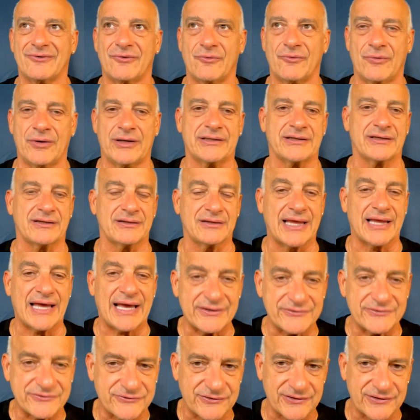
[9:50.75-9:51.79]
when the
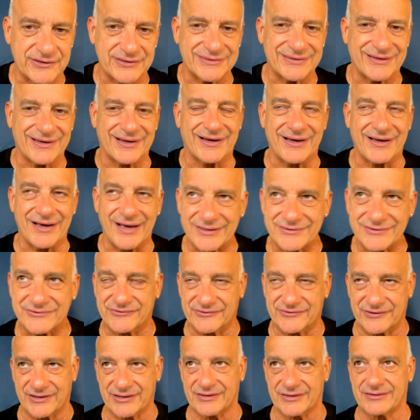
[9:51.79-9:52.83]
last thing that God
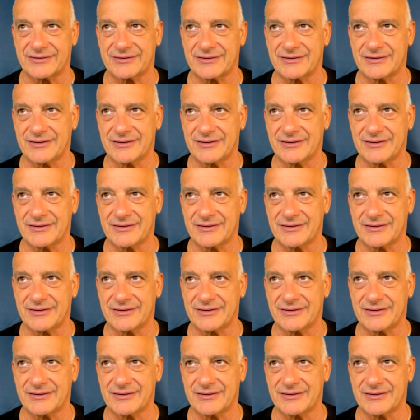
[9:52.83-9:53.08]
said